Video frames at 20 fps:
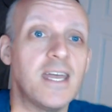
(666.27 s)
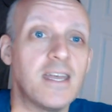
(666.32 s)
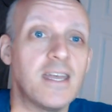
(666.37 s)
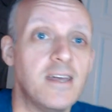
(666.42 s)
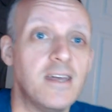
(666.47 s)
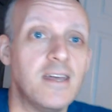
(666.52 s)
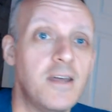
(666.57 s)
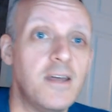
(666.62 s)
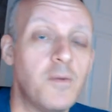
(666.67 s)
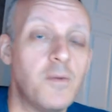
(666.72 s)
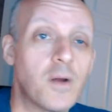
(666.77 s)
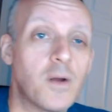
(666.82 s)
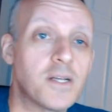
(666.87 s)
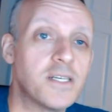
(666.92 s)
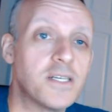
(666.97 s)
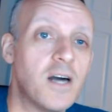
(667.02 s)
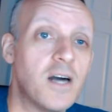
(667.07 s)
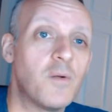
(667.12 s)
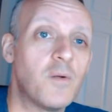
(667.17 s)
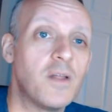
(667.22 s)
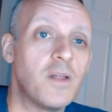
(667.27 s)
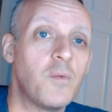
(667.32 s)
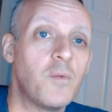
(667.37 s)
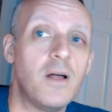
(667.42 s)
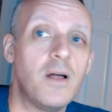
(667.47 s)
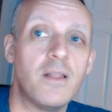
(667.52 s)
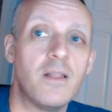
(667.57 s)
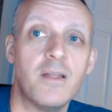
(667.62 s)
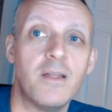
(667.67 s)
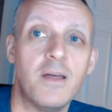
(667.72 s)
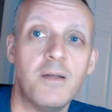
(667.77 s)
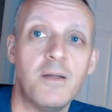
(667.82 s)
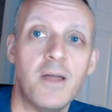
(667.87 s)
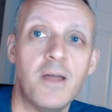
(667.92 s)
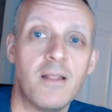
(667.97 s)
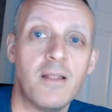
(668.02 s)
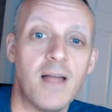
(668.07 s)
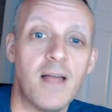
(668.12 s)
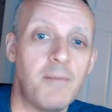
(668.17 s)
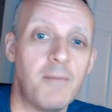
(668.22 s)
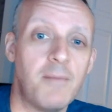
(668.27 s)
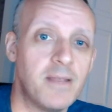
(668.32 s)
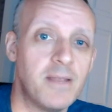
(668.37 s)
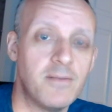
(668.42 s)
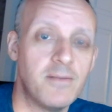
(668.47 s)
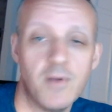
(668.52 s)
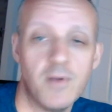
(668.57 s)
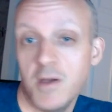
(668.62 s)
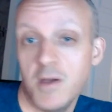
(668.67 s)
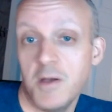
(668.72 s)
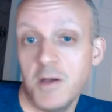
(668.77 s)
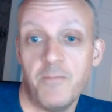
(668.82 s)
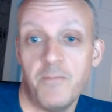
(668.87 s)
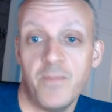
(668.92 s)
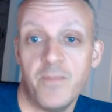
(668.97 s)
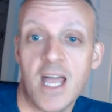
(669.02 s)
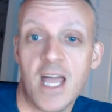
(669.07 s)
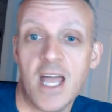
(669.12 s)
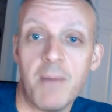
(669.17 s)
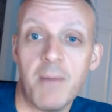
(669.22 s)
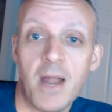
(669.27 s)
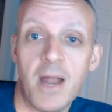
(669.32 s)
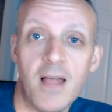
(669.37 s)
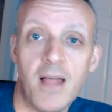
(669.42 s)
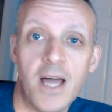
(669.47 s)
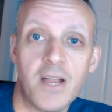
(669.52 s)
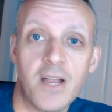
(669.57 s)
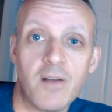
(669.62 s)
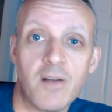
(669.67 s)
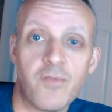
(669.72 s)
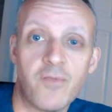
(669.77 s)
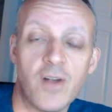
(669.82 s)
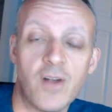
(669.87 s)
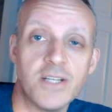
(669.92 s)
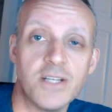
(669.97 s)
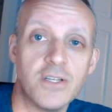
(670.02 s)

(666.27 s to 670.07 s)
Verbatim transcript: It, it works out really well. And, and, and, a lot, I mean, think about a lot of your friends.